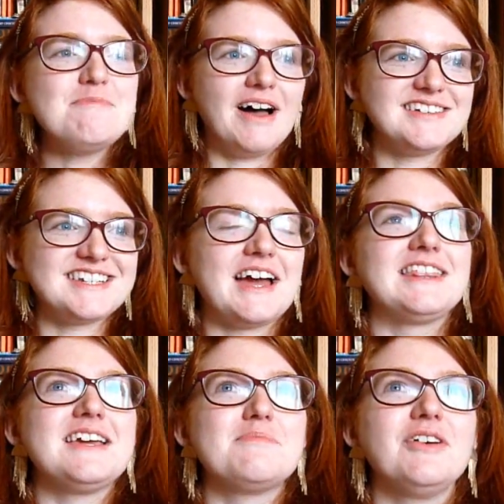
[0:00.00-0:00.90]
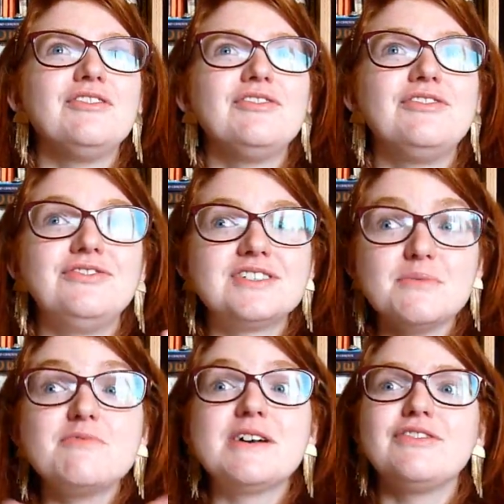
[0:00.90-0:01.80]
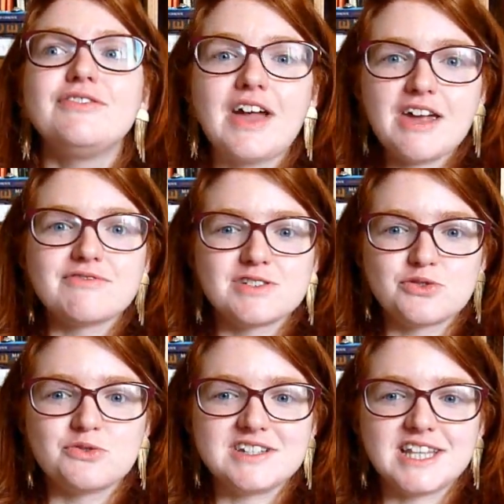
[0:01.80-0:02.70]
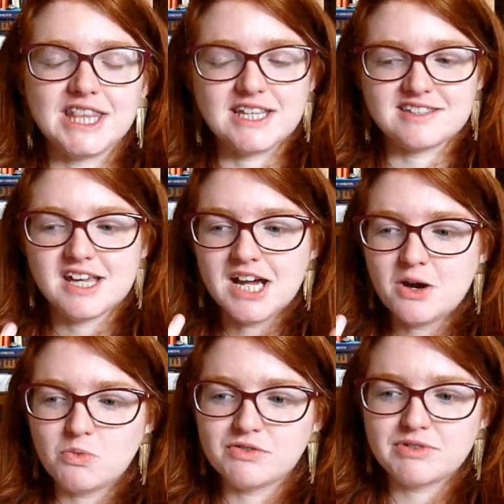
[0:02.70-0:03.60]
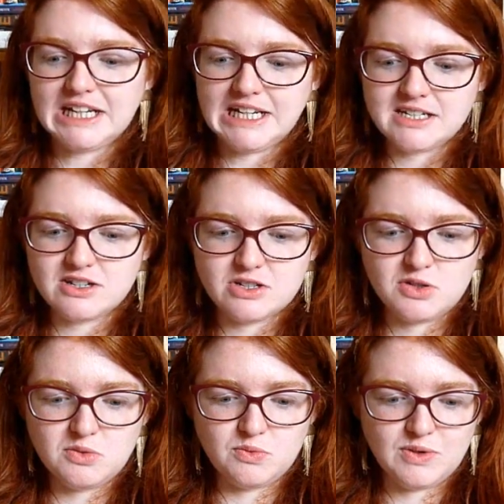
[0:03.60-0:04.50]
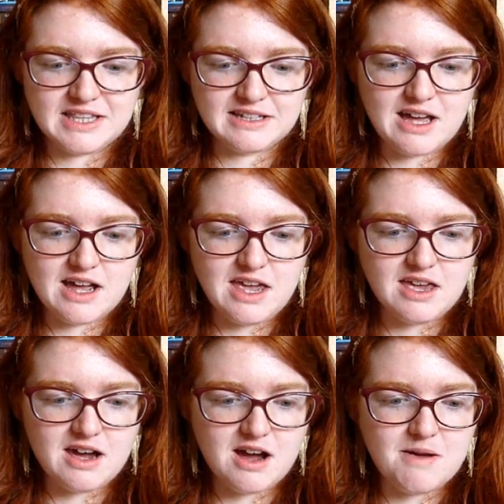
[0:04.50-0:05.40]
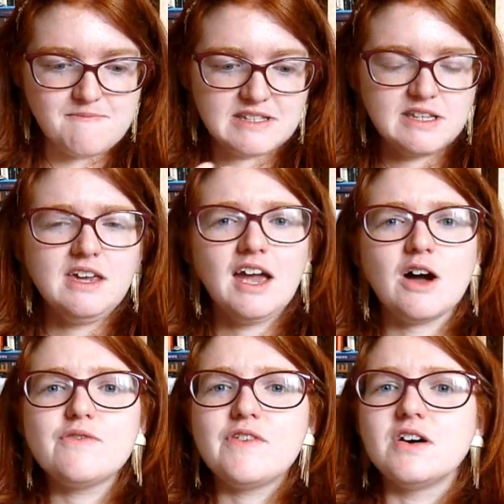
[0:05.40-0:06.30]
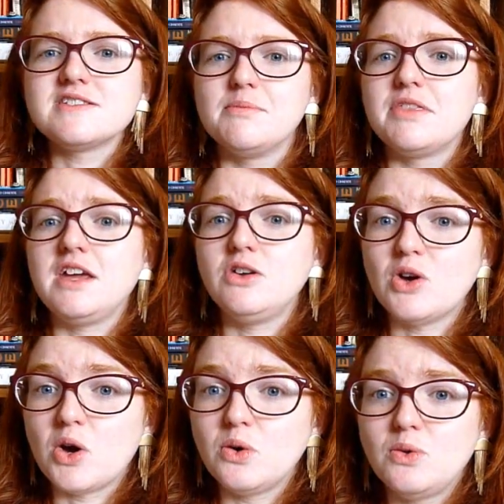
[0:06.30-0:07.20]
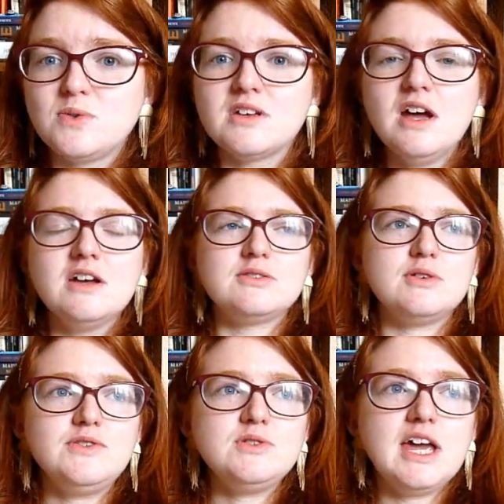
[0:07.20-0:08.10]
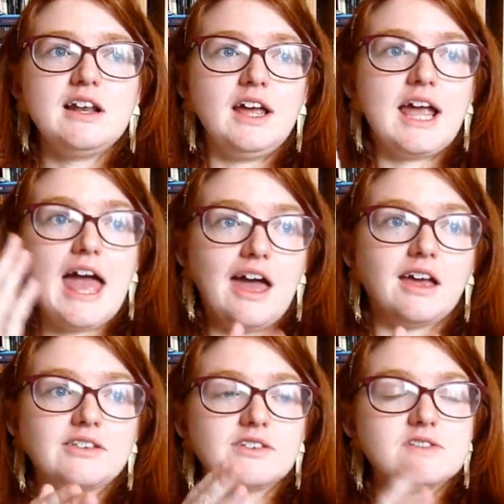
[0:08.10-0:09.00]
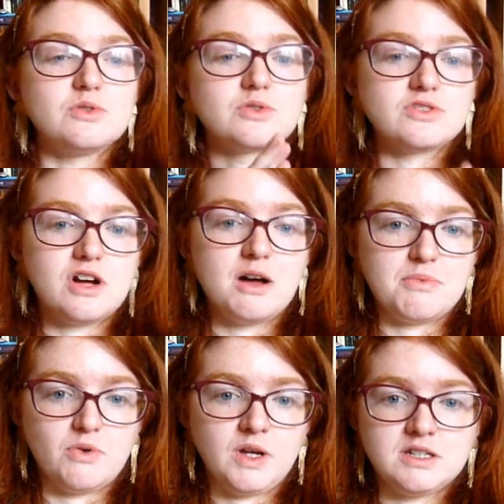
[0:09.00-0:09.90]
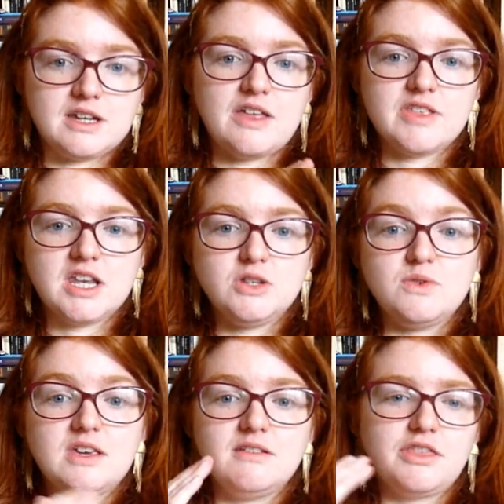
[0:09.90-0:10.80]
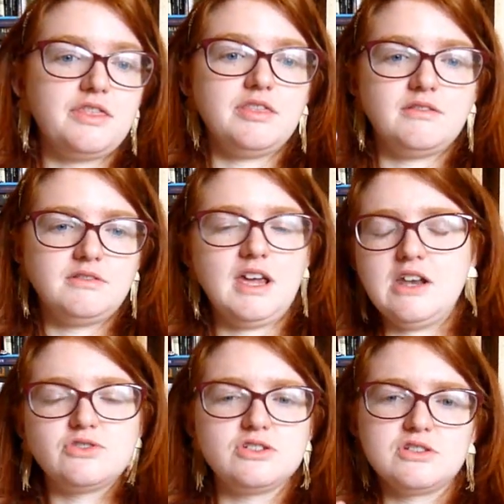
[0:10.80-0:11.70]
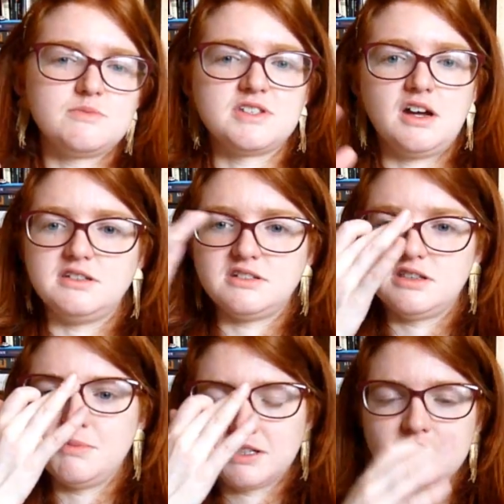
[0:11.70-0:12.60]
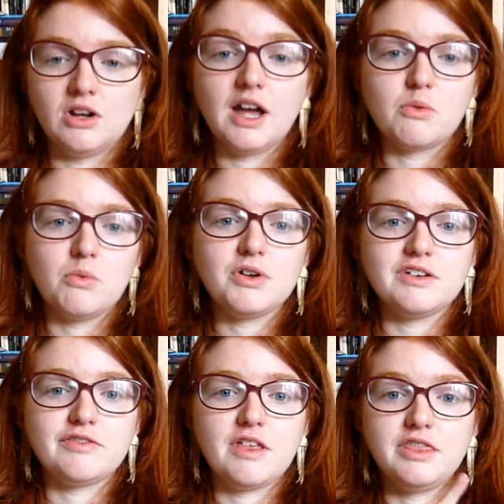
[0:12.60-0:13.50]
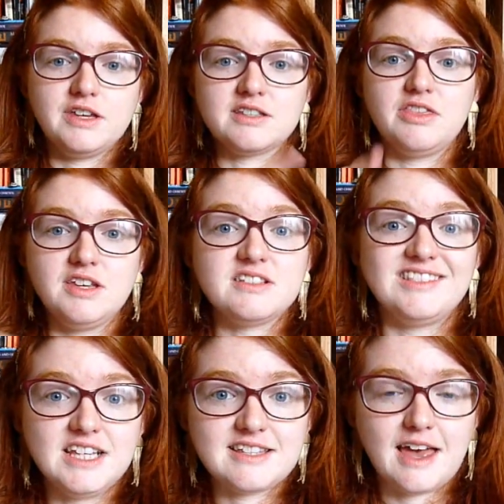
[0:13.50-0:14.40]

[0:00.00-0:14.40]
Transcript: But I think some of my favourite stories in this were really to do with, like, seeing how far something goes. So if you take, like, X as your start point, and then you introduce some science into the mix, and you're like, well, what if this and this and this